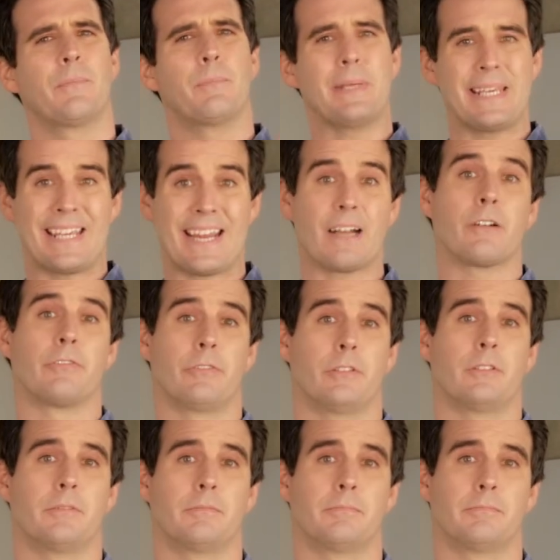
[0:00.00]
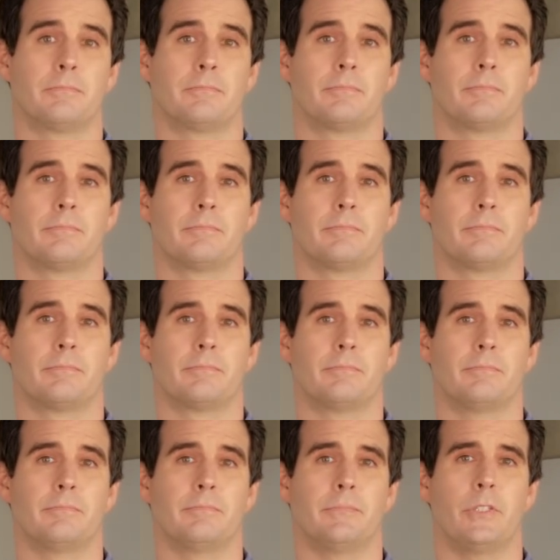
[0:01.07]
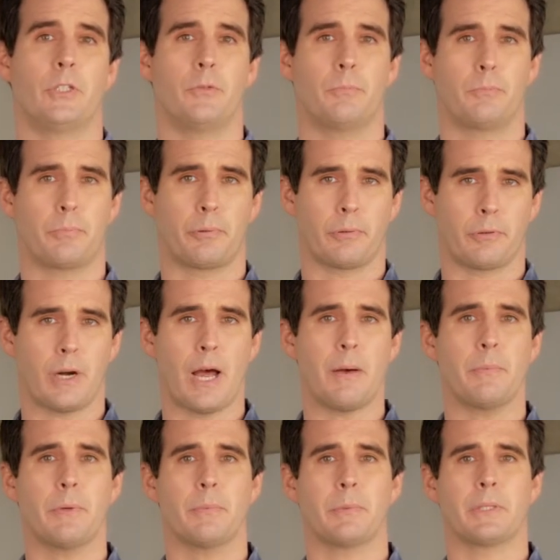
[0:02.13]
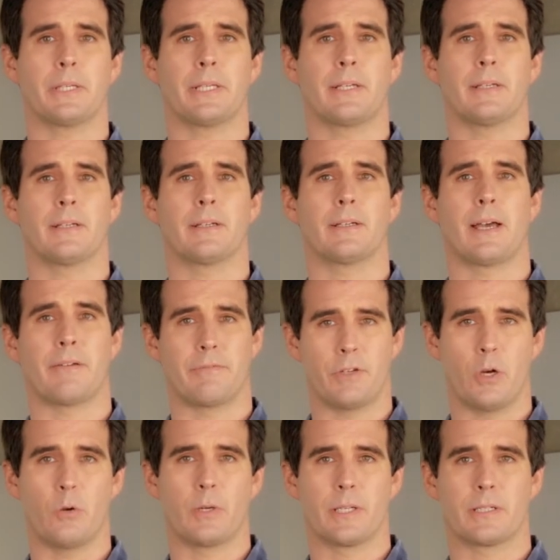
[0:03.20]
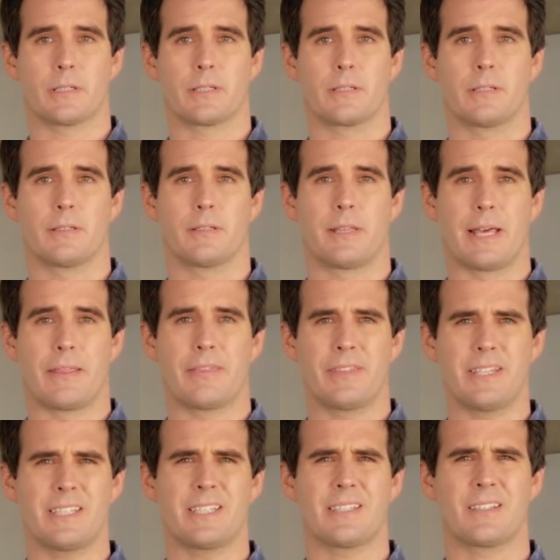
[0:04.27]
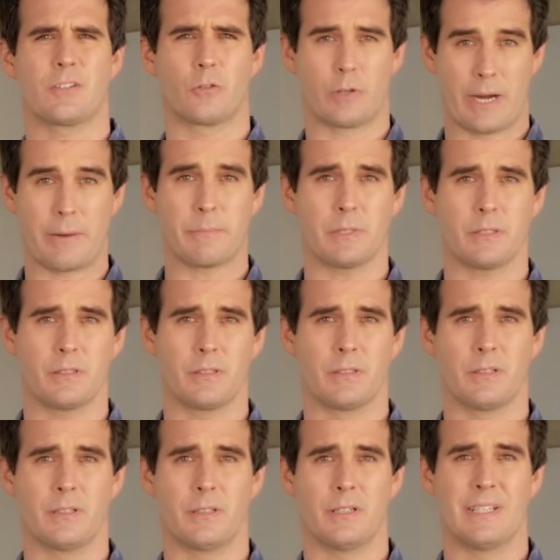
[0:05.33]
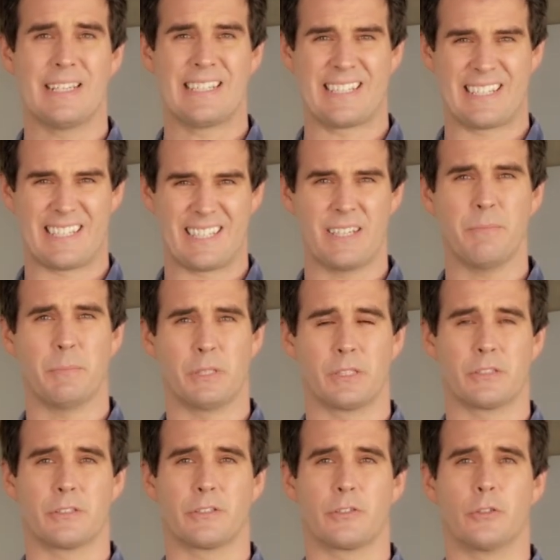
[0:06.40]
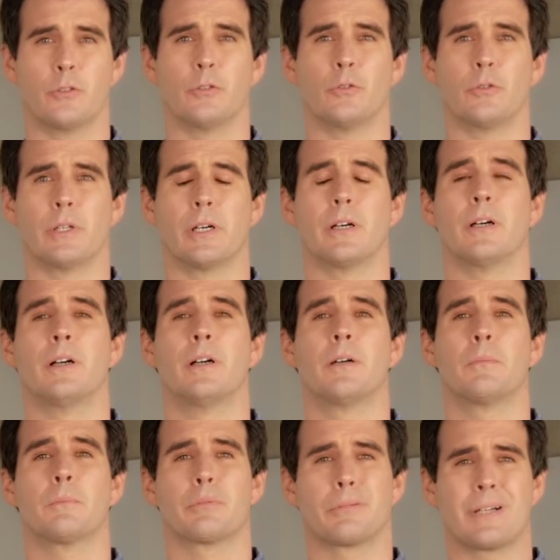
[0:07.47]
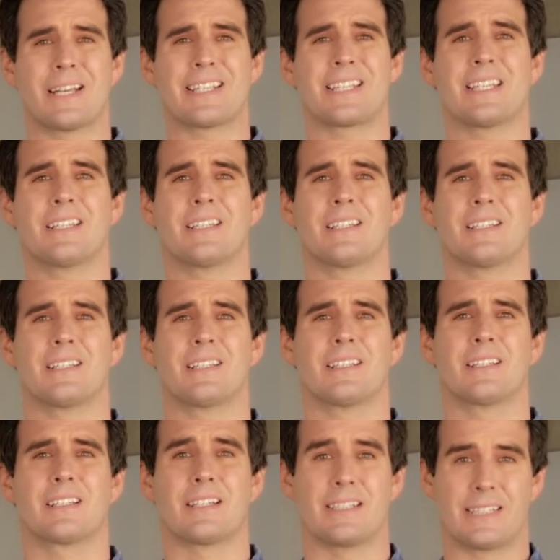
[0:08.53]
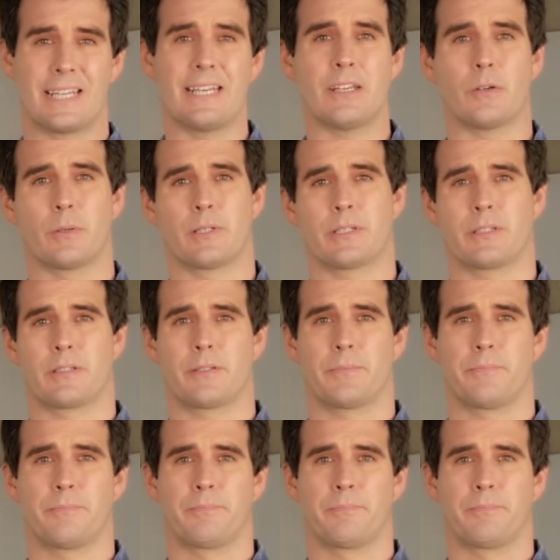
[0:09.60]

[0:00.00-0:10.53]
Be careful. You probably have noticed that this grammar is similar to the present continuous.